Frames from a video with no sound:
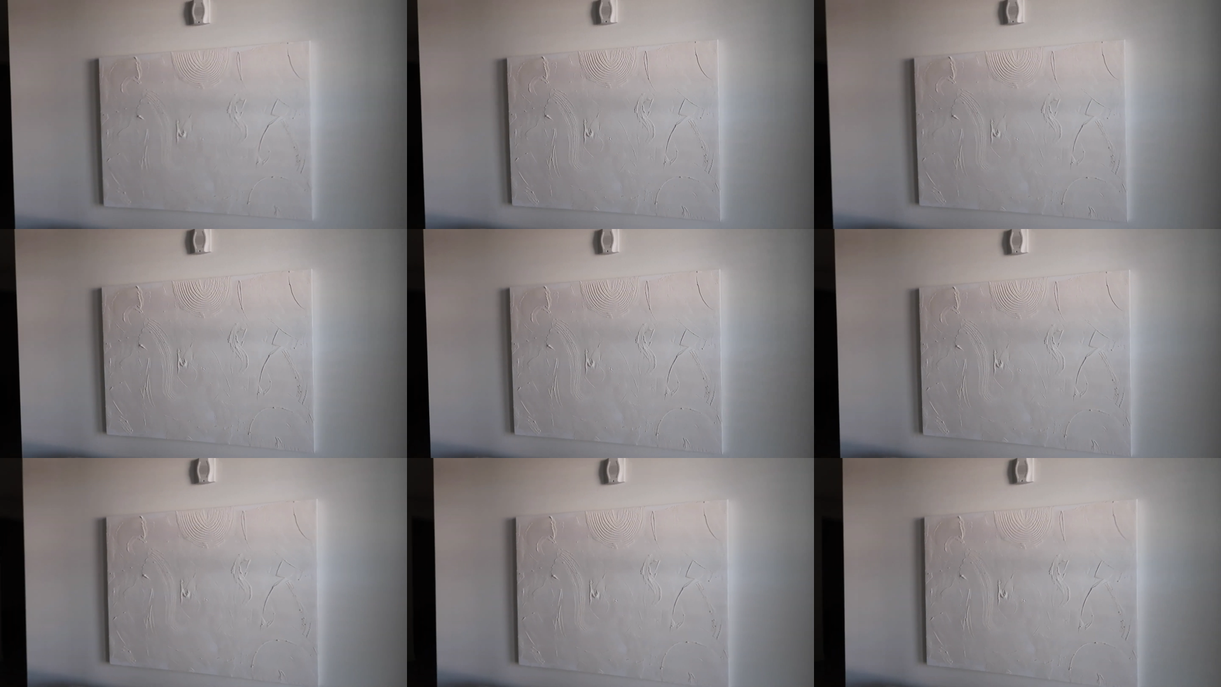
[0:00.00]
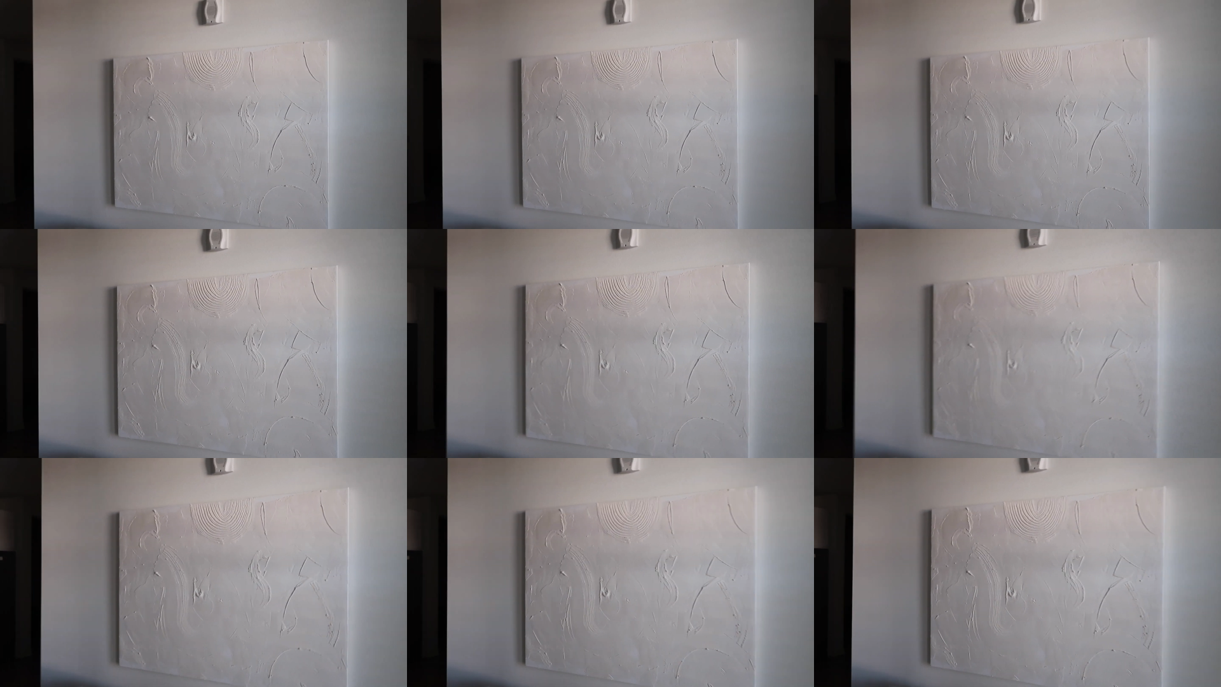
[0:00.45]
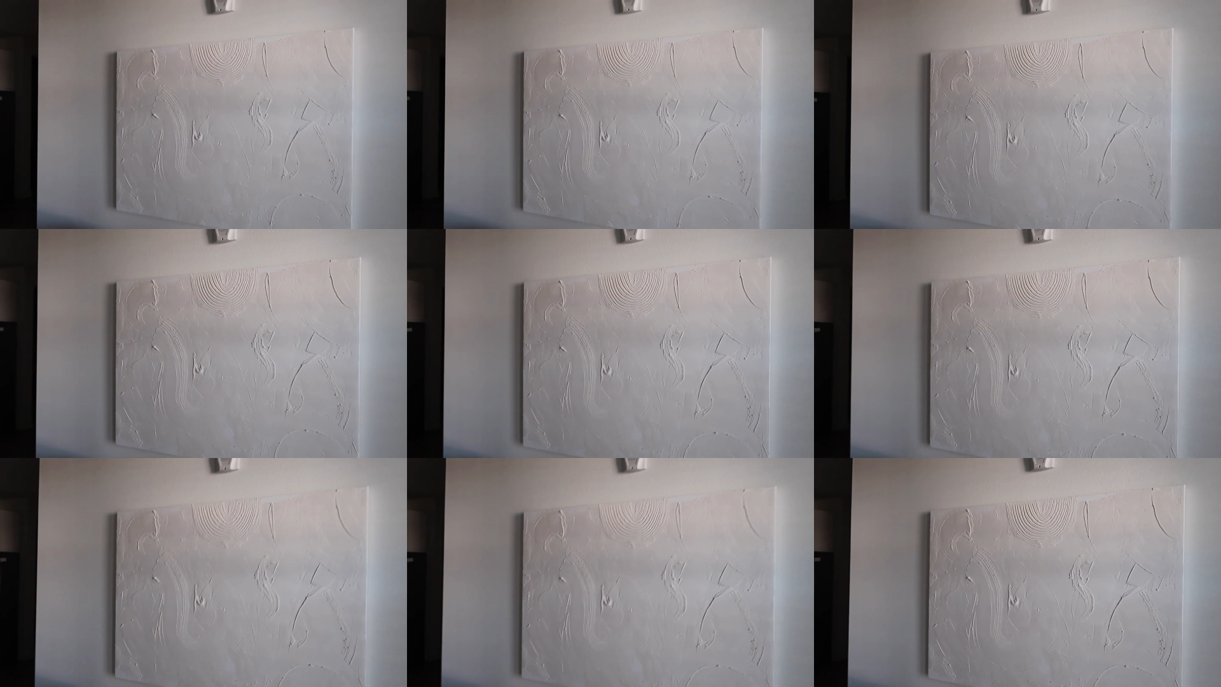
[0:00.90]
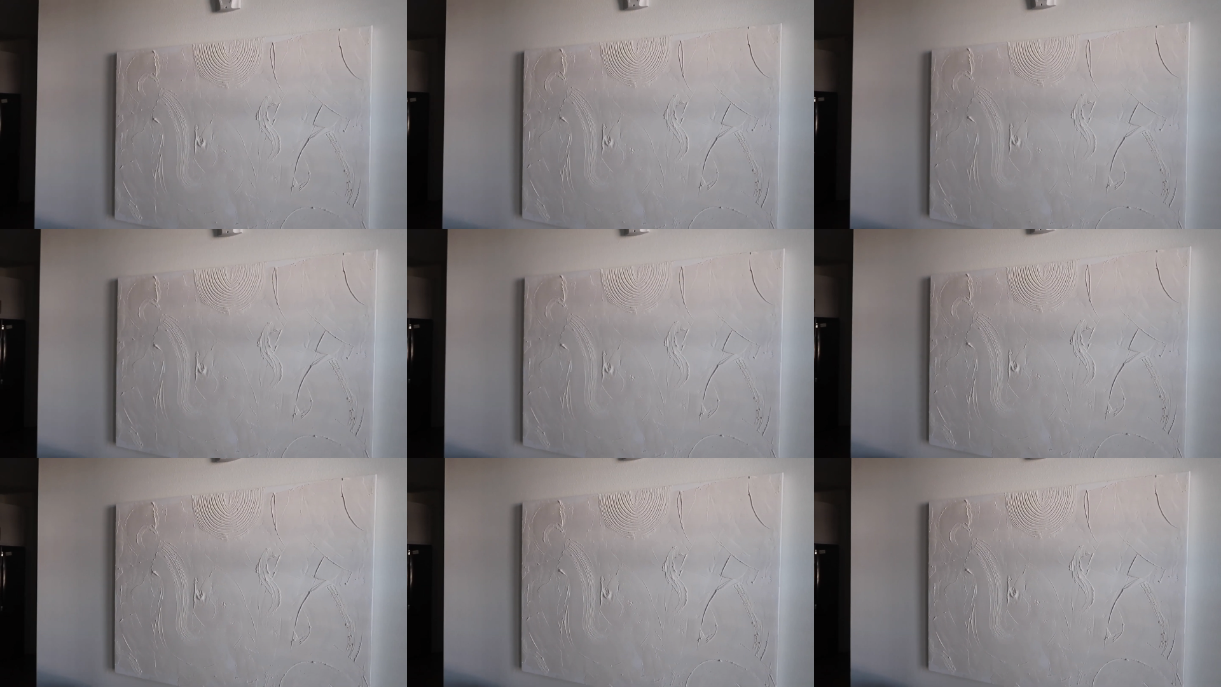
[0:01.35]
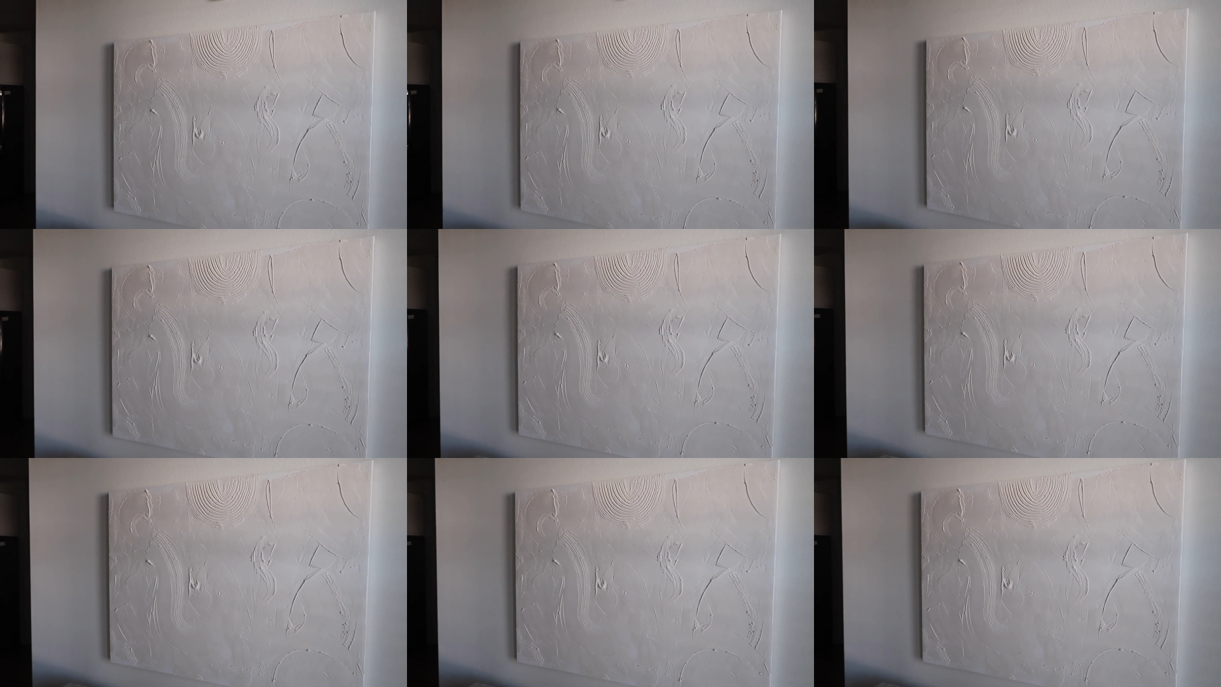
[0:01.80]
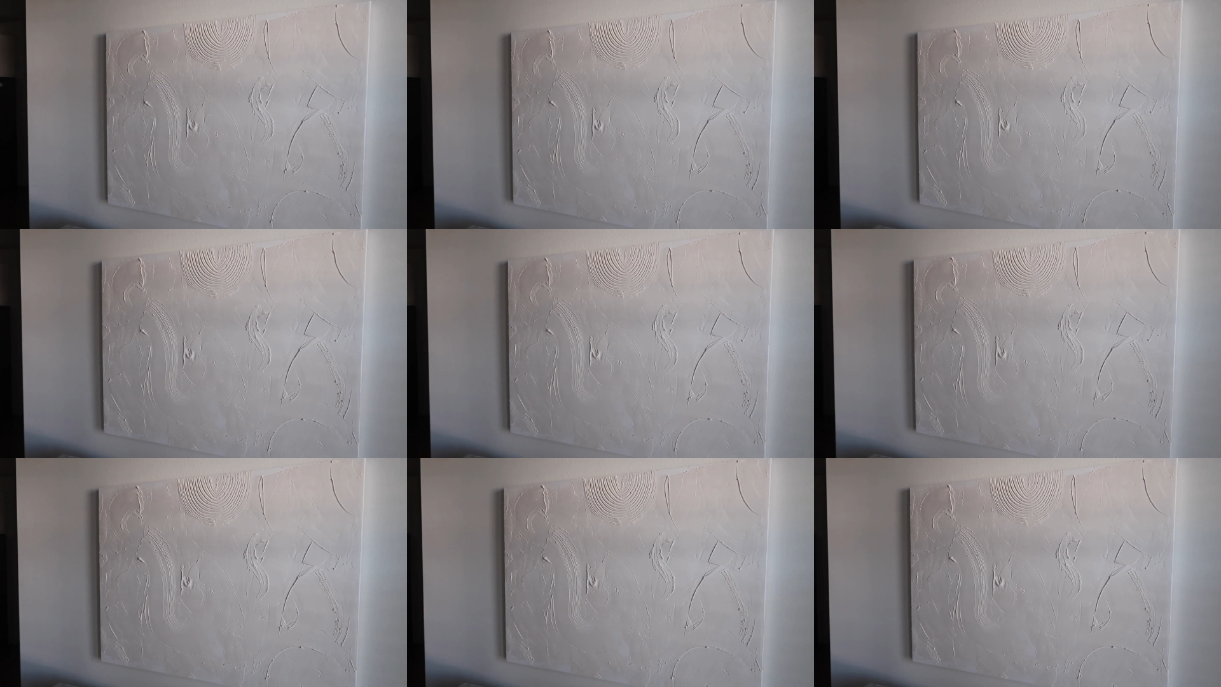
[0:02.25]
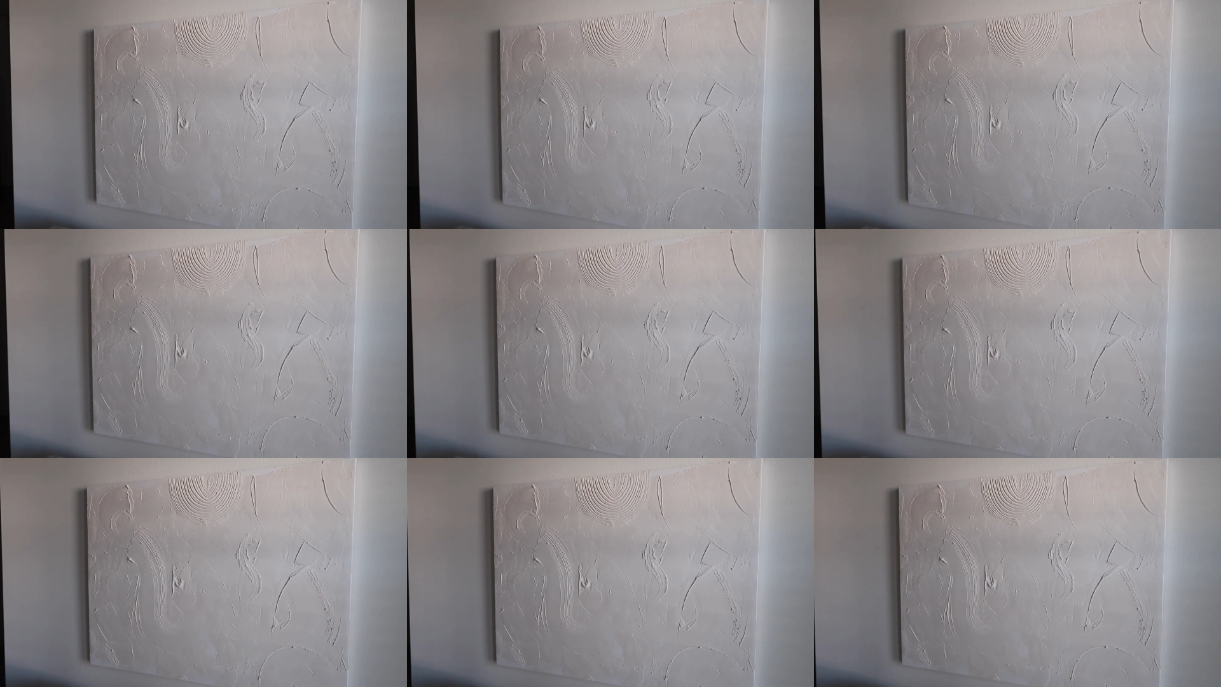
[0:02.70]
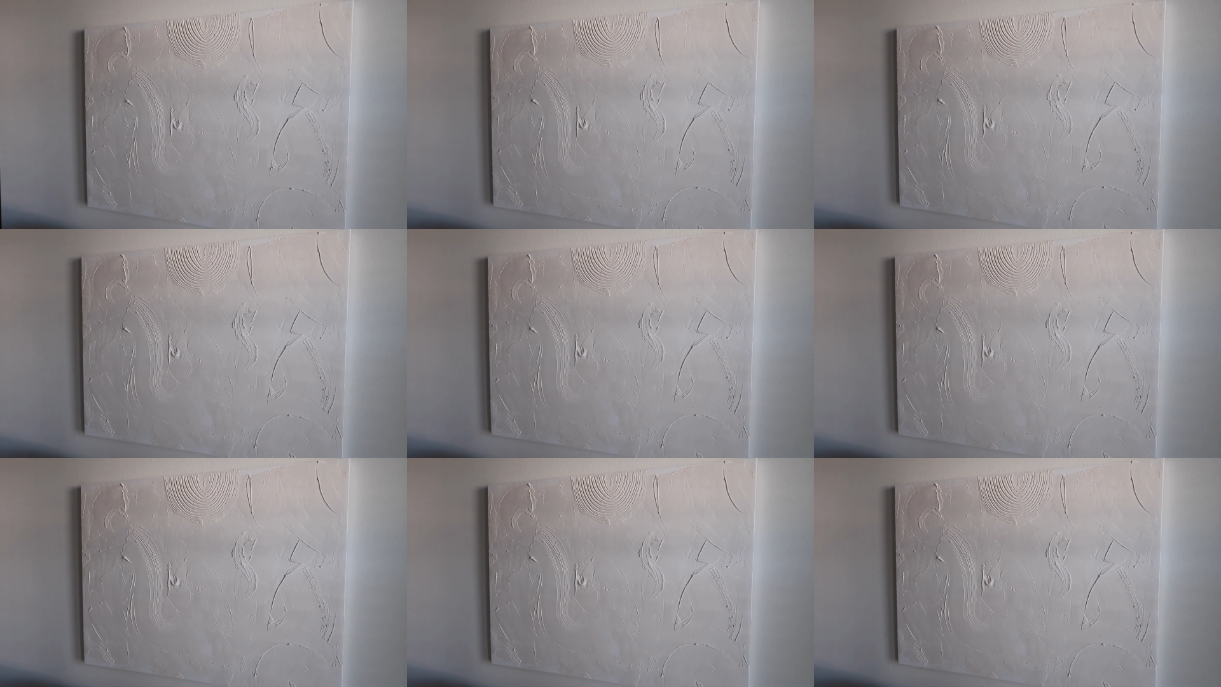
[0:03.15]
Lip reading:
[unreadable: no face in view]